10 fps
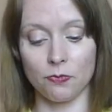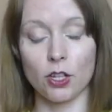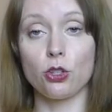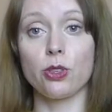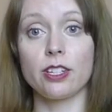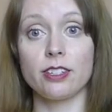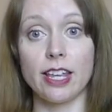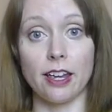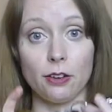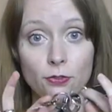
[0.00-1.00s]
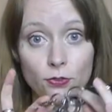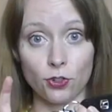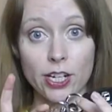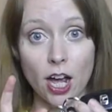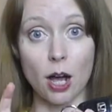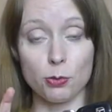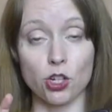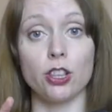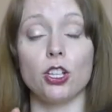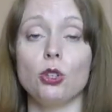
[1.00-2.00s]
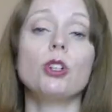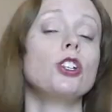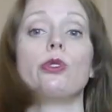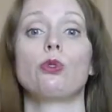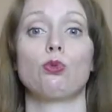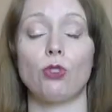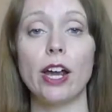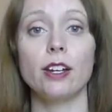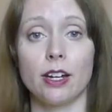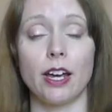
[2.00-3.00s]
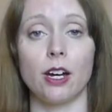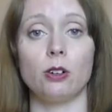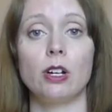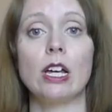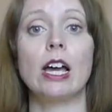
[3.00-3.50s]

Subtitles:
So this is a free option that you can use right now.